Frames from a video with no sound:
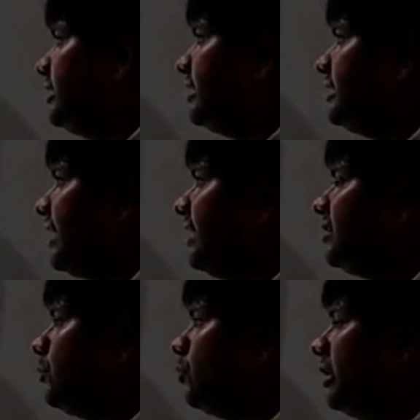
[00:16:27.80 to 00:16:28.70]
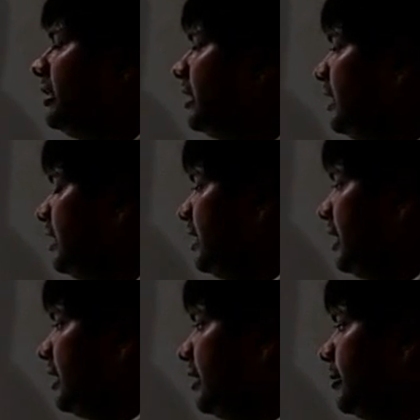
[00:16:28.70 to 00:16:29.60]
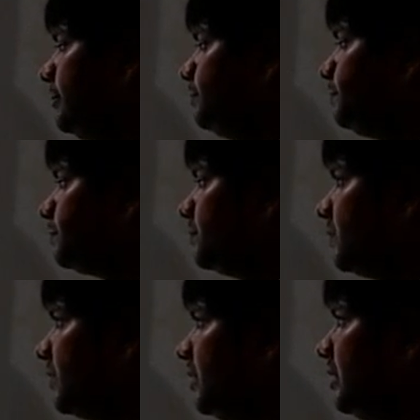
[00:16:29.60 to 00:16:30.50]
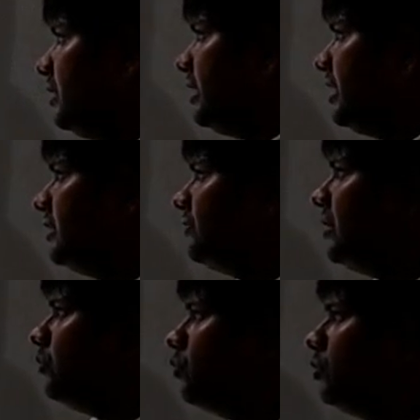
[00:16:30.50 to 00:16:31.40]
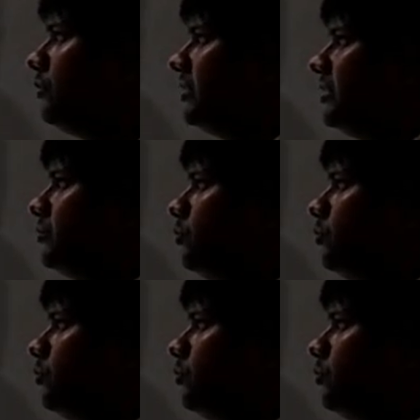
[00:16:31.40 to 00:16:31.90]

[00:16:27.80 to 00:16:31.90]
is the second component. There is one more which is